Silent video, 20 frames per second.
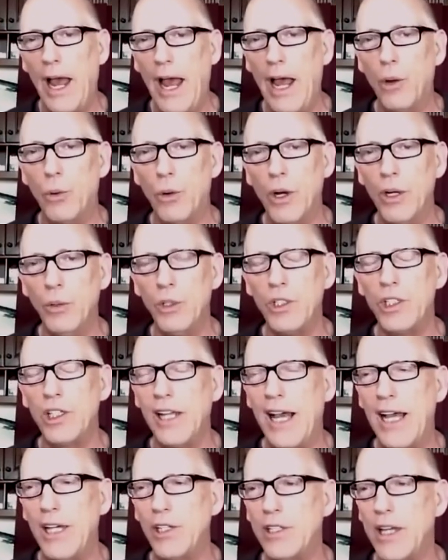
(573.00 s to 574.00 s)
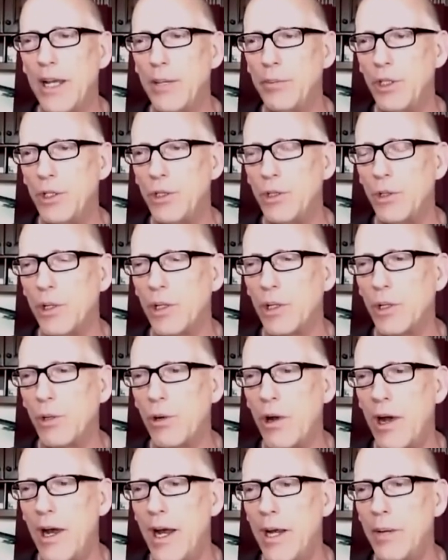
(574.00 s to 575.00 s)
When was the last time you saw a
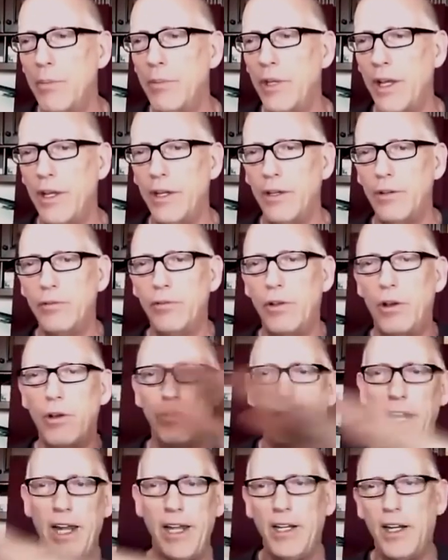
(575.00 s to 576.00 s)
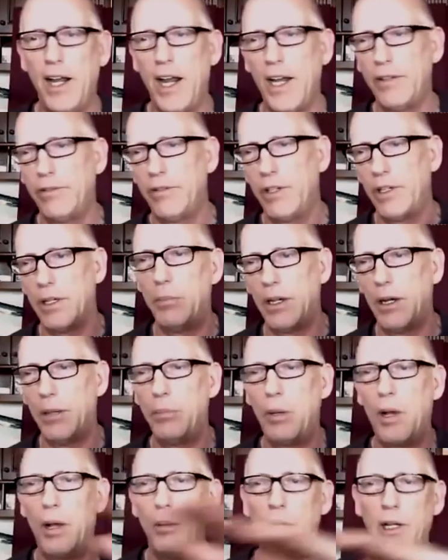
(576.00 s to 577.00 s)
crime that involved any kind of a
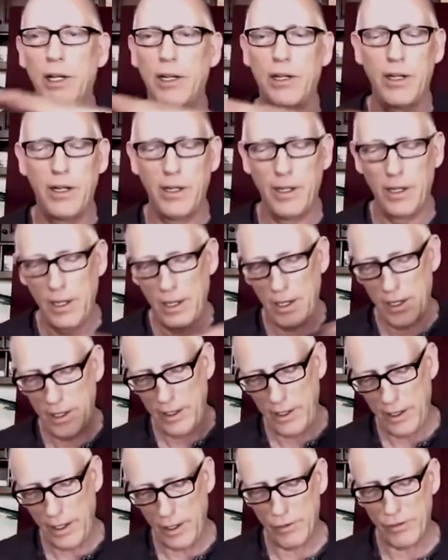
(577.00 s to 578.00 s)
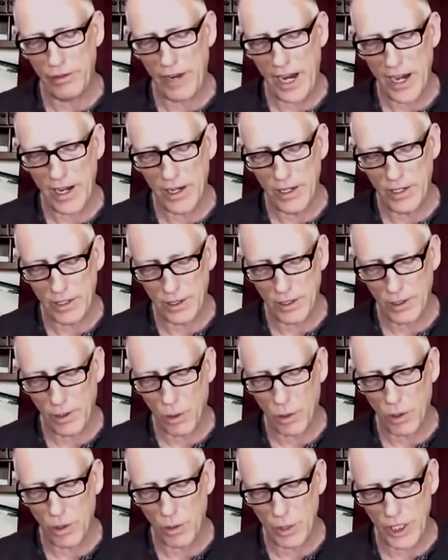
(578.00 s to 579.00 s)
public event
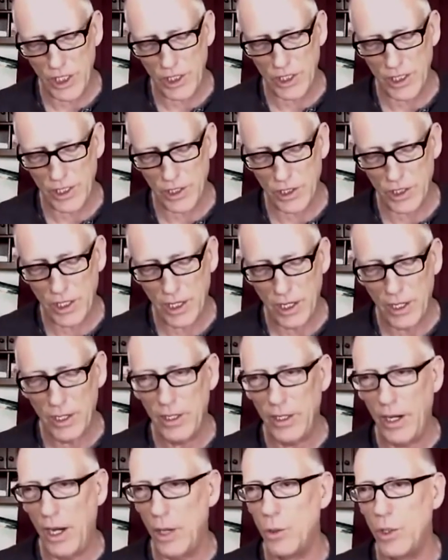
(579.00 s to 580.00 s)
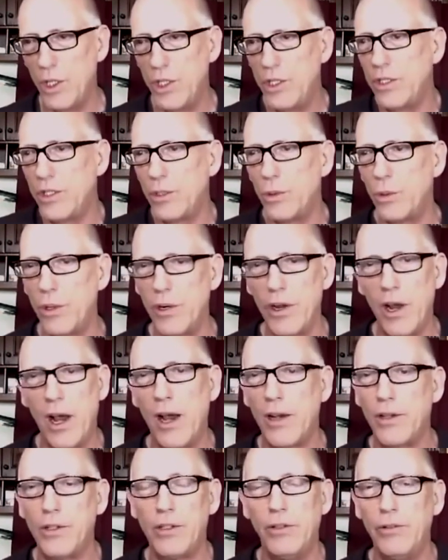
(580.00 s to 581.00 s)
or business in which there were
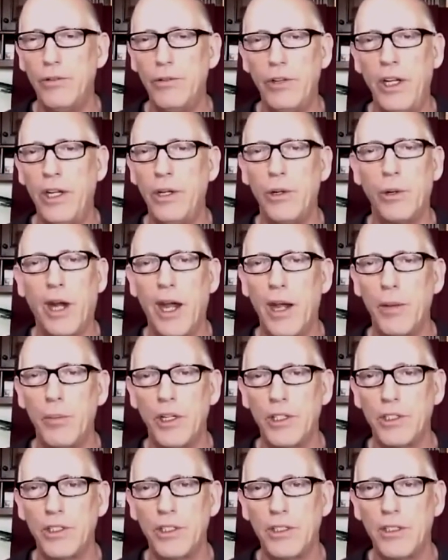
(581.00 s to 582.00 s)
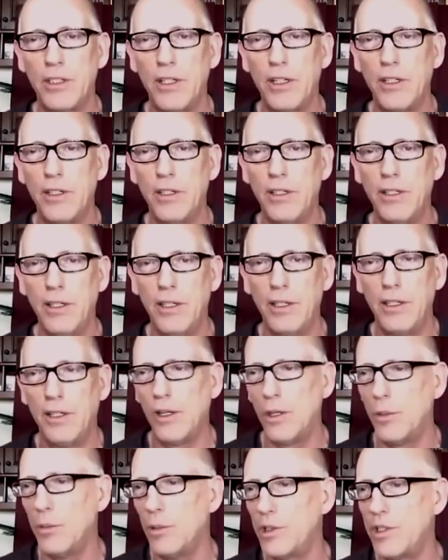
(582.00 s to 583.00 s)
not video cameras? It
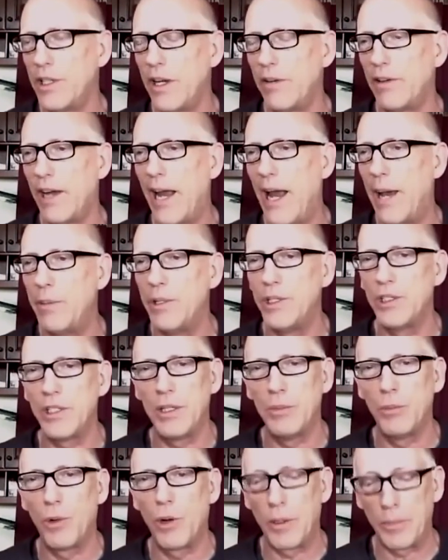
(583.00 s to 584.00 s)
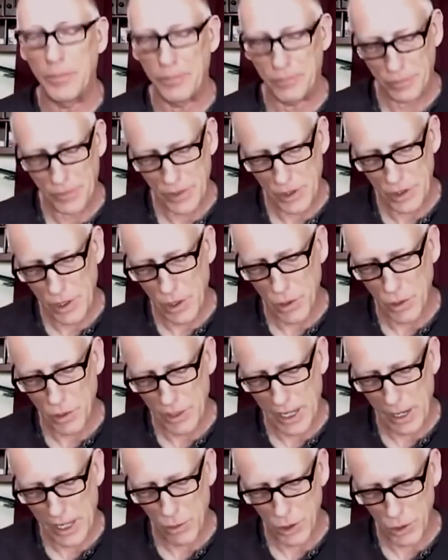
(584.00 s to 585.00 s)
almost never happens anymore. So
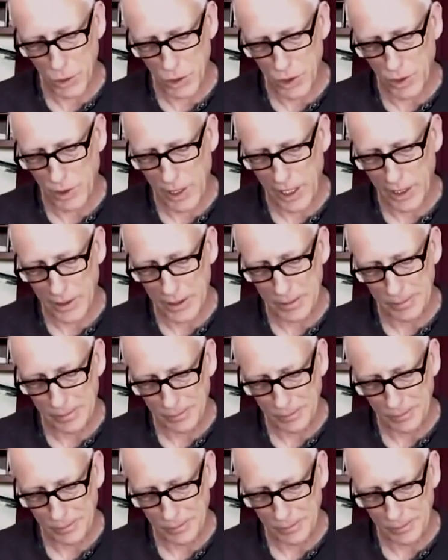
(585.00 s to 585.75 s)
that one was correct.